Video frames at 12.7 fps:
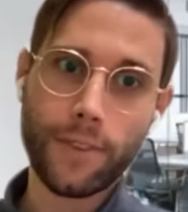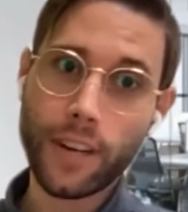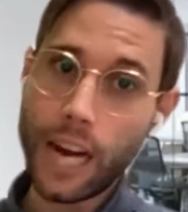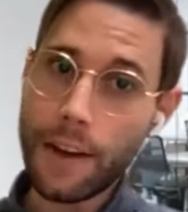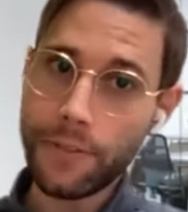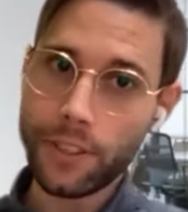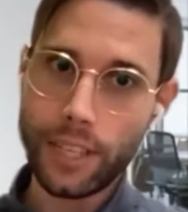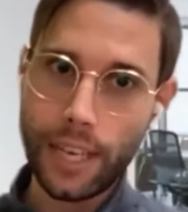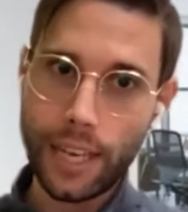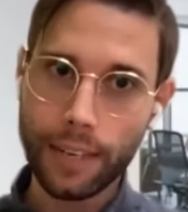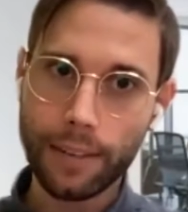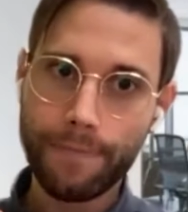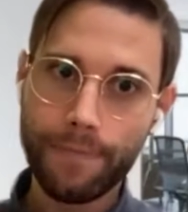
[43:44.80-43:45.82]
for
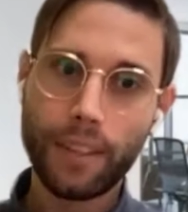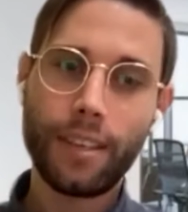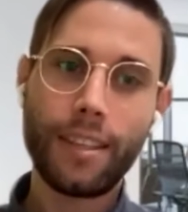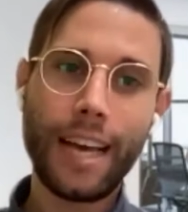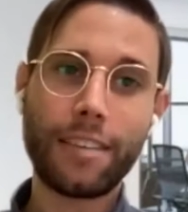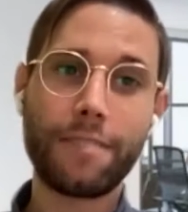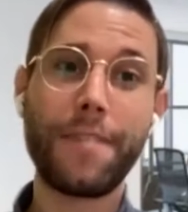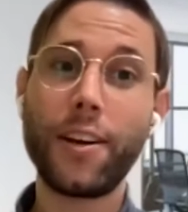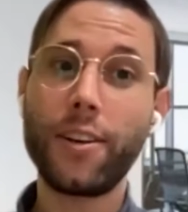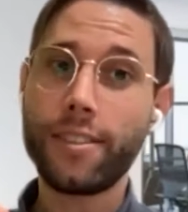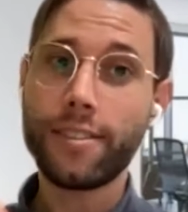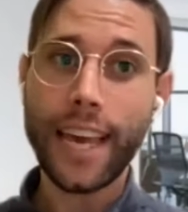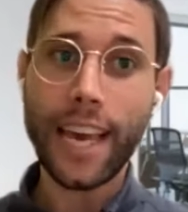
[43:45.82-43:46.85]
conferencing that's
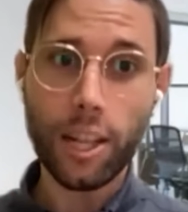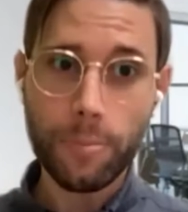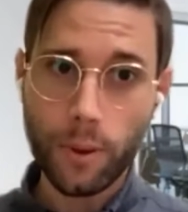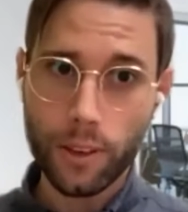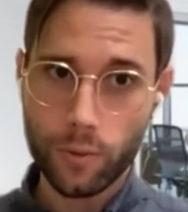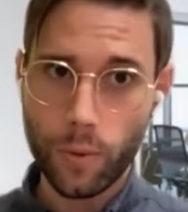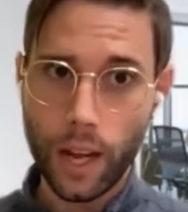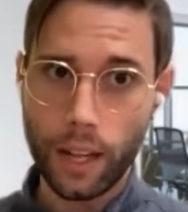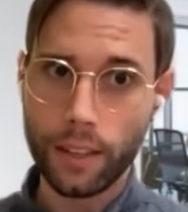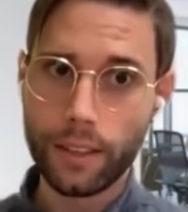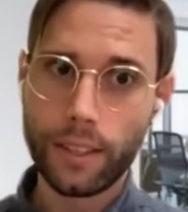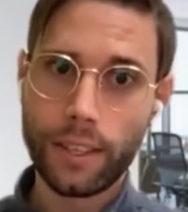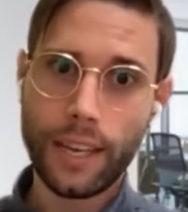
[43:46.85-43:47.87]
very scalable as
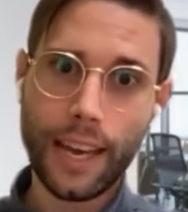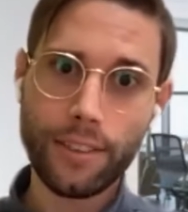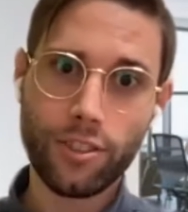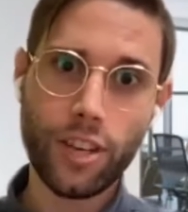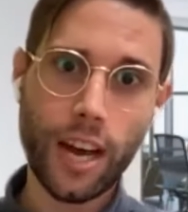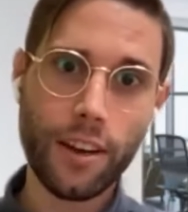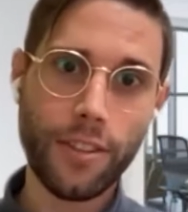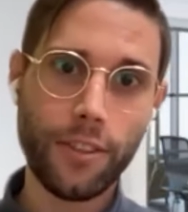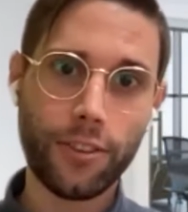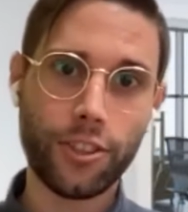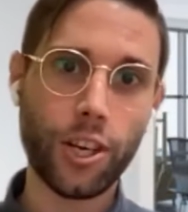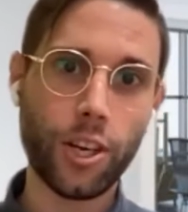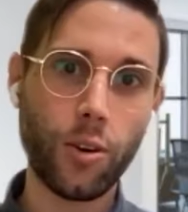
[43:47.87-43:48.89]
well. As
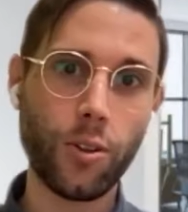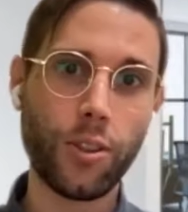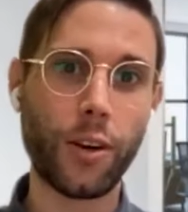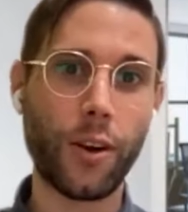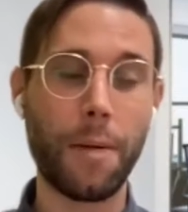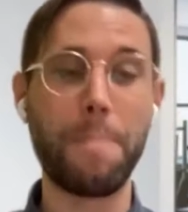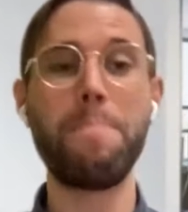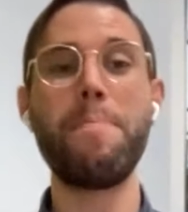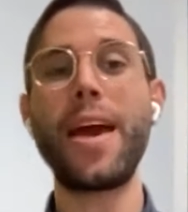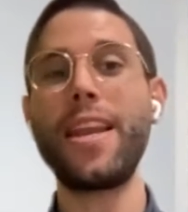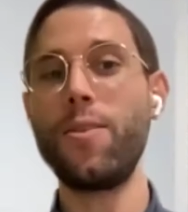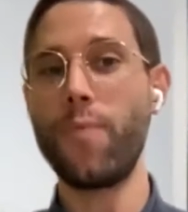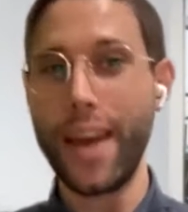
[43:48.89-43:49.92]
Jonathan showed, there are
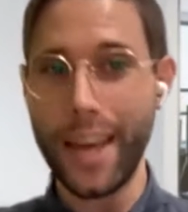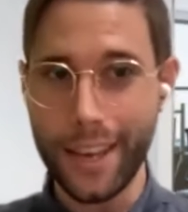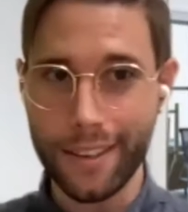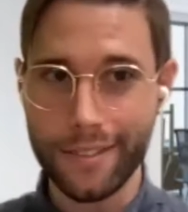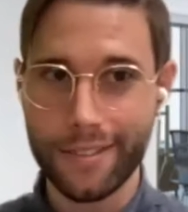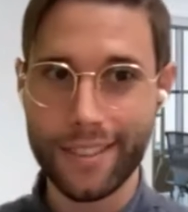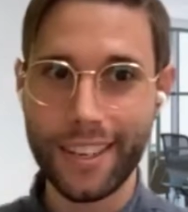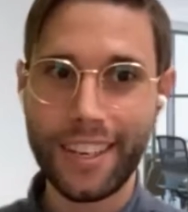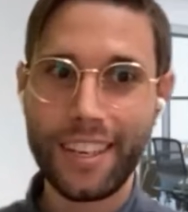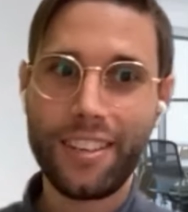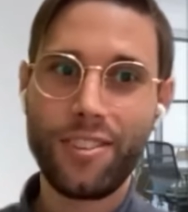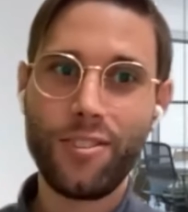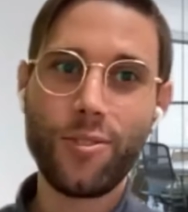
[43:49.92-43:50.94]
many ways
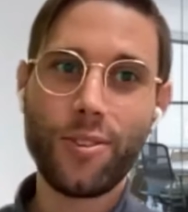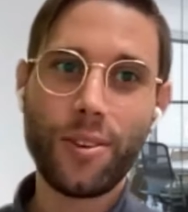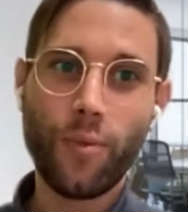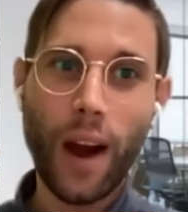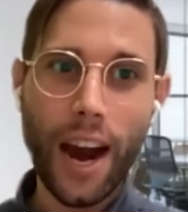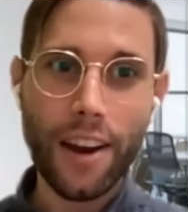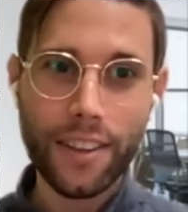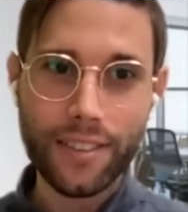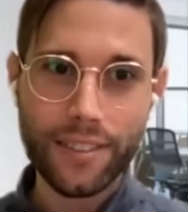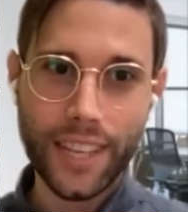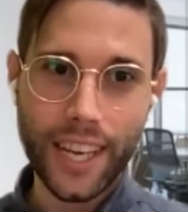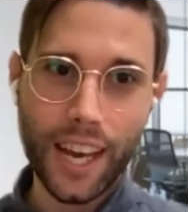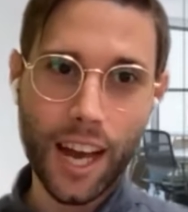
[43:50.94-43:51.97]
you can wire
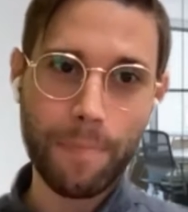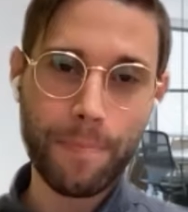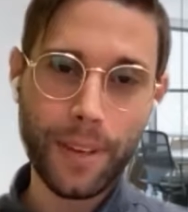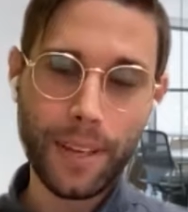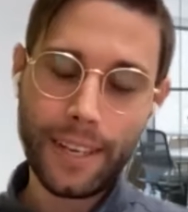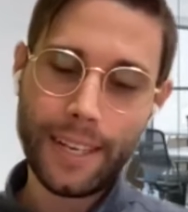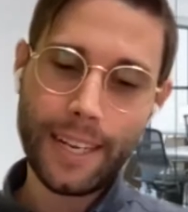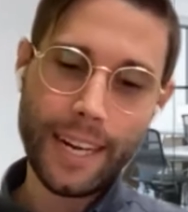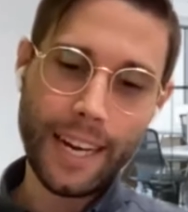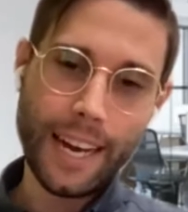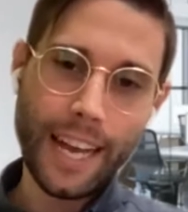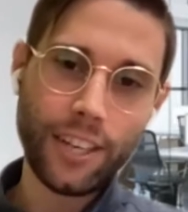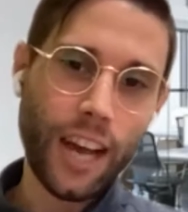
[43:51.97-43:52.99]
this thing up.
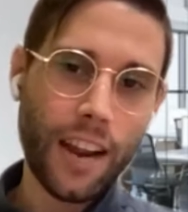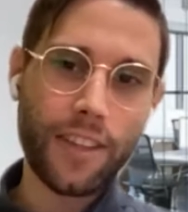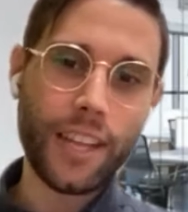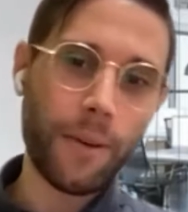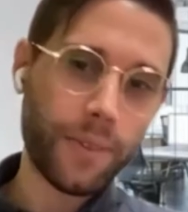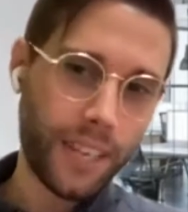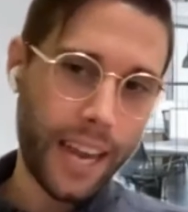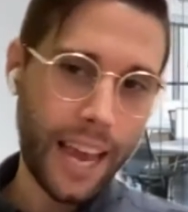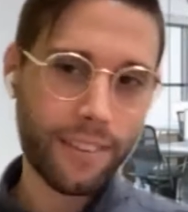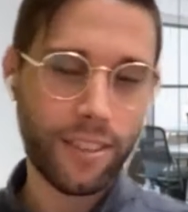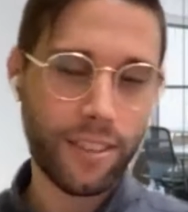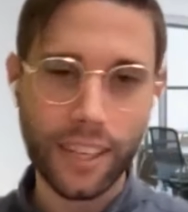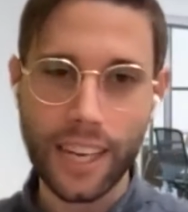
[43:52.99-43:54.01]
And Jonathan, that was an
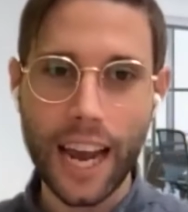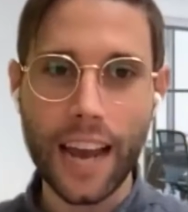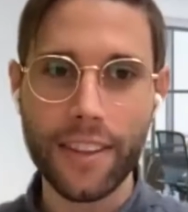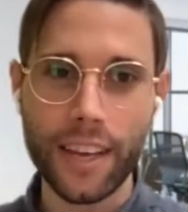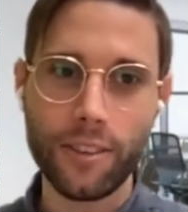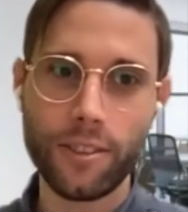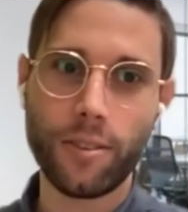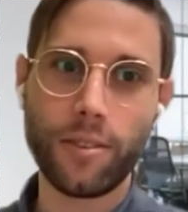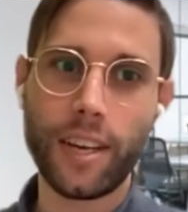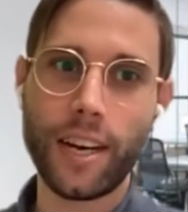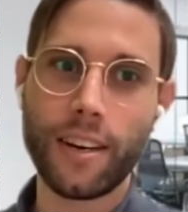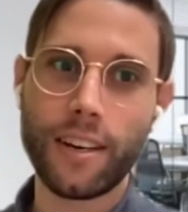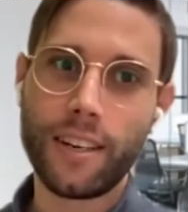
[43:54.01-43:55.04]
excellent guide that you showed
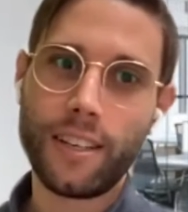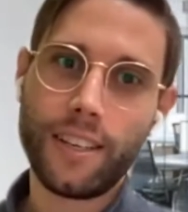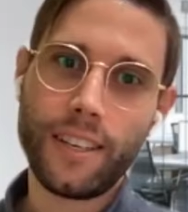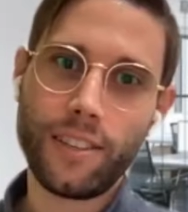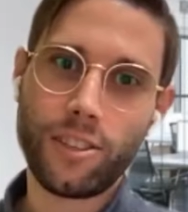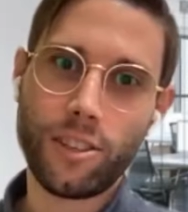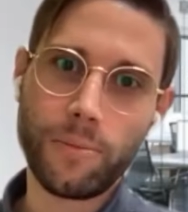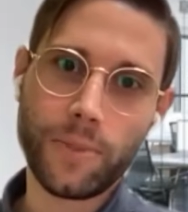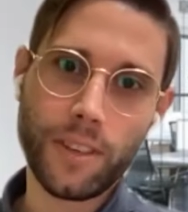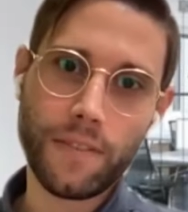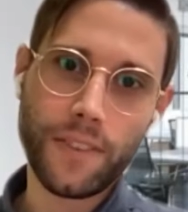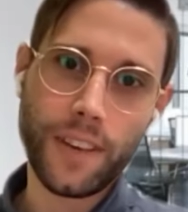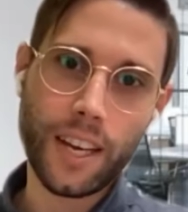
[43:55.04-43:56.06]
there in
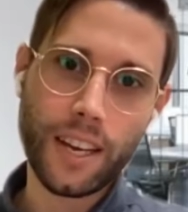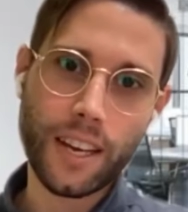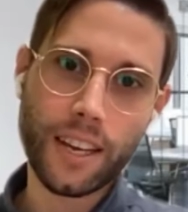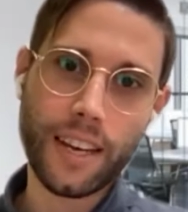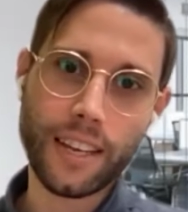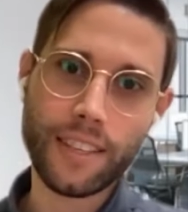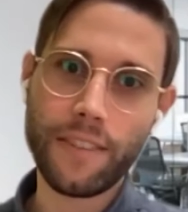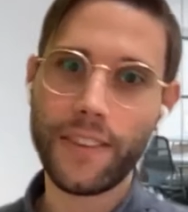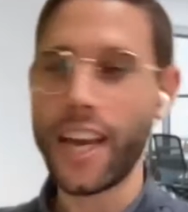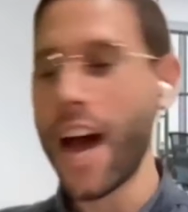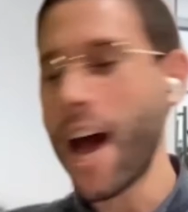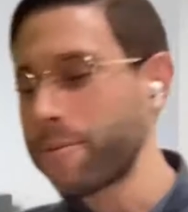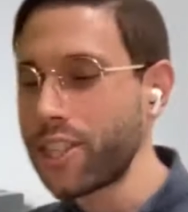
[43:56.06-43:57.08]
terms of
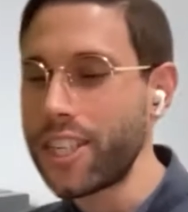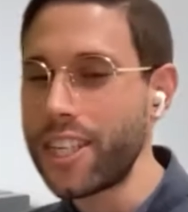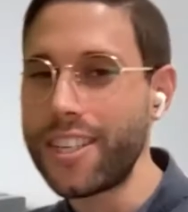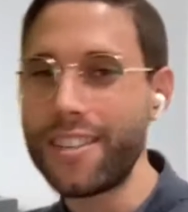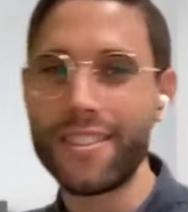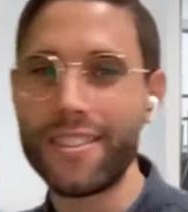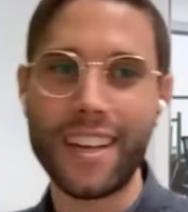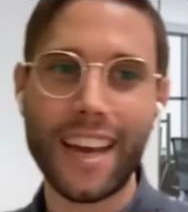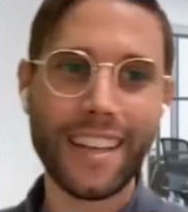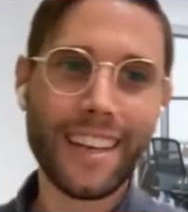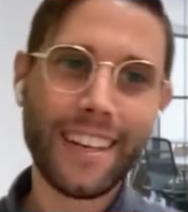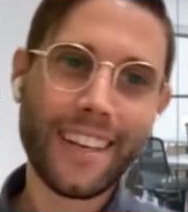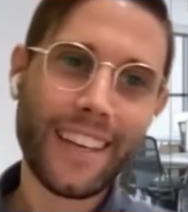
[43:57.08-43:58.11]
connectivity options.
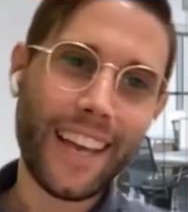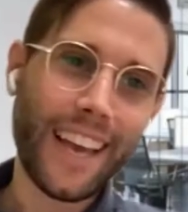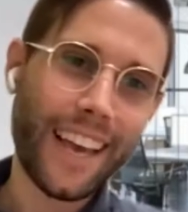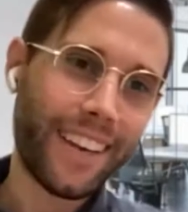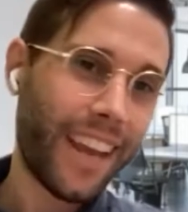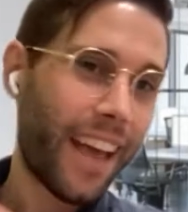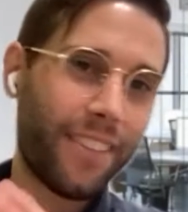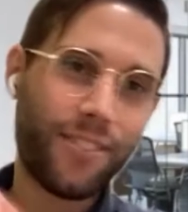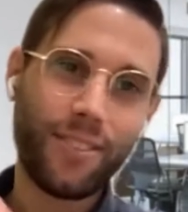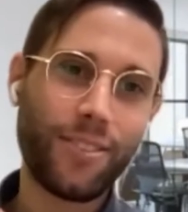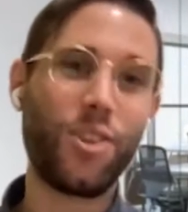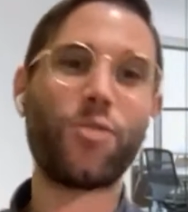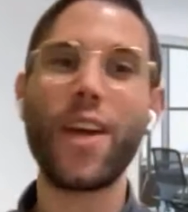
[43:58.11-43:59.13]
And yeah,
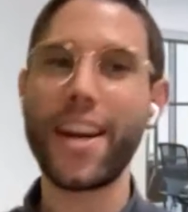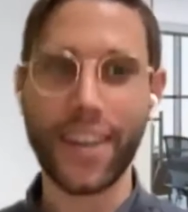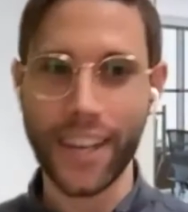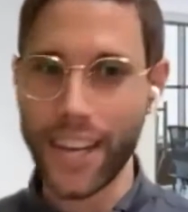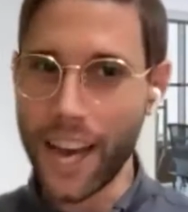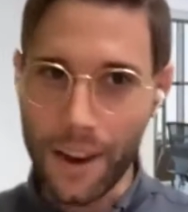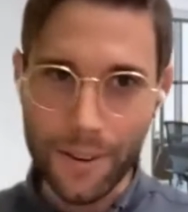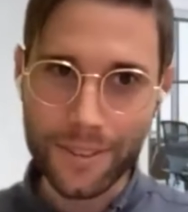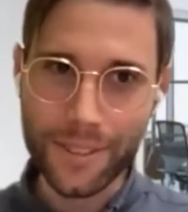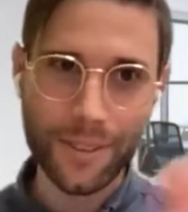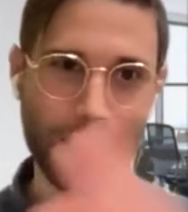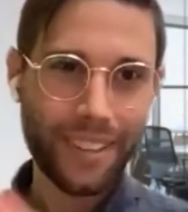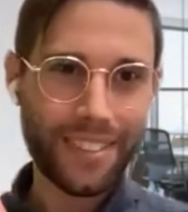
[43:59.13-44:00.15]
you're ready to go.
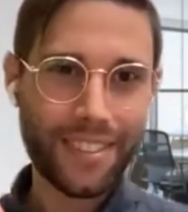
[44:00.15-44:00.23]
So